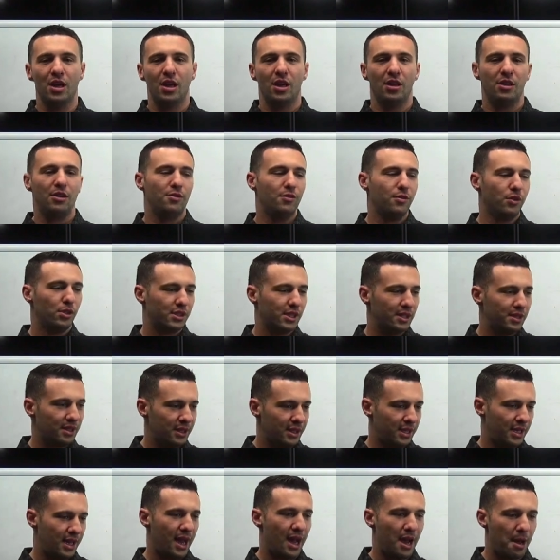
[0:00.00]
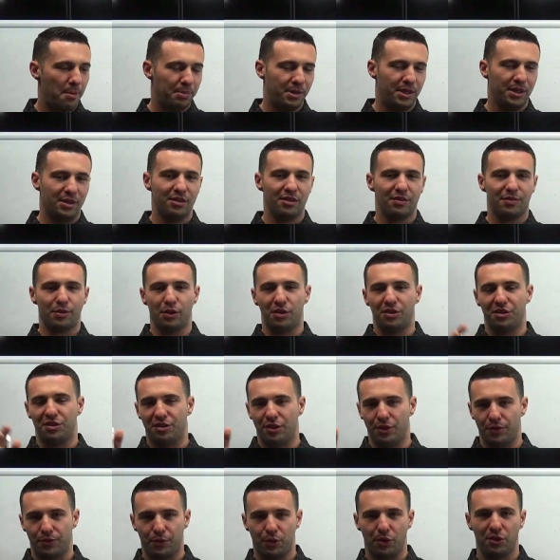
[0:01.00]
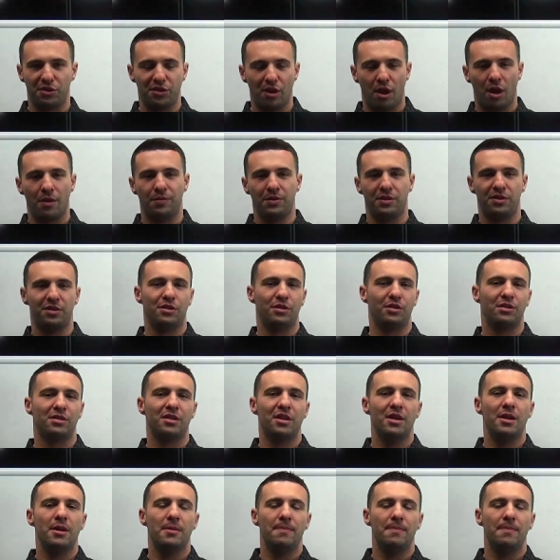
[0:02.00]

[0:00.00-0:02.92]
you've looked at the captain's versus the first officer's